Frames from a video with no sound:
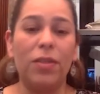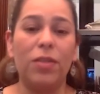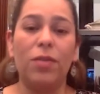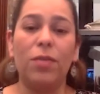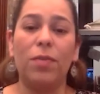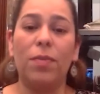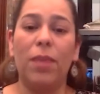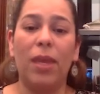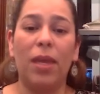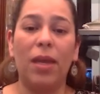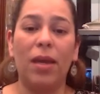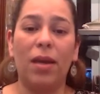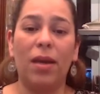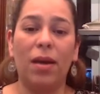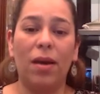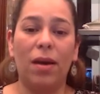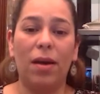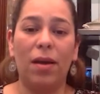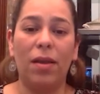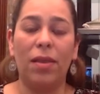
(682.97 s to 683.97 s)
you make
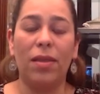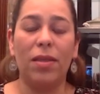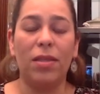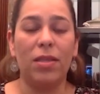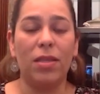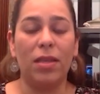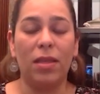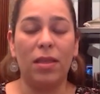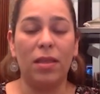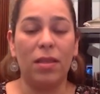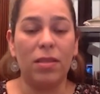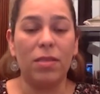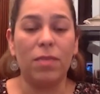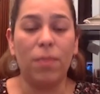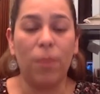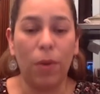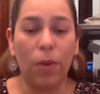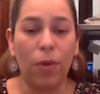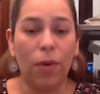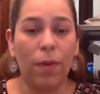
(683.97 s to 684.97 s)
on this in this
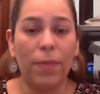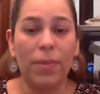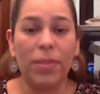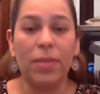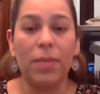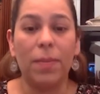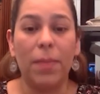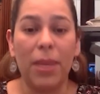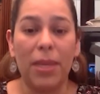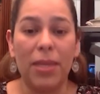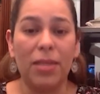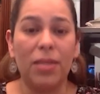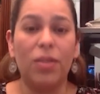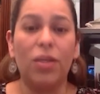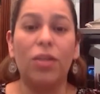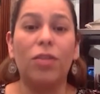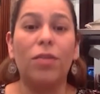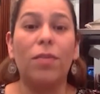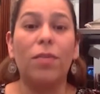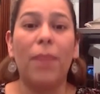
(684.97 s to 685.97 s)
program is amazing.
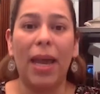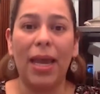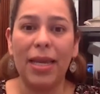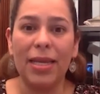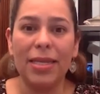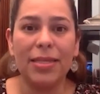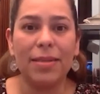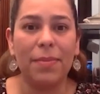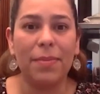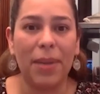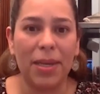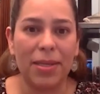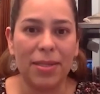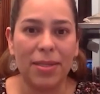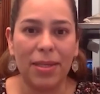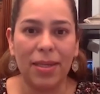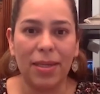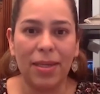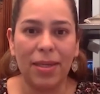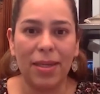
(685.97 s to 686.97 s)
Dr. Maggie's amazing.